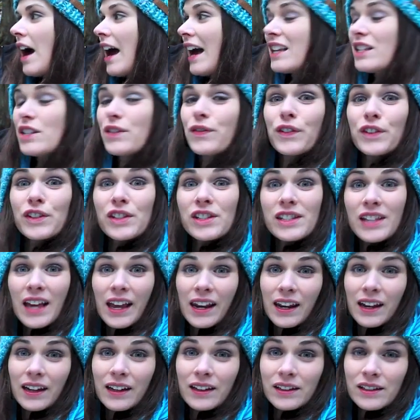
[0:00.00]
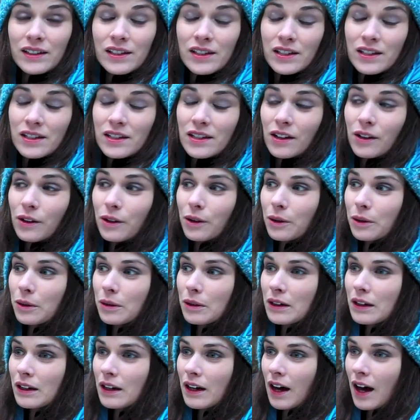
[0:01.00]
As for settings, so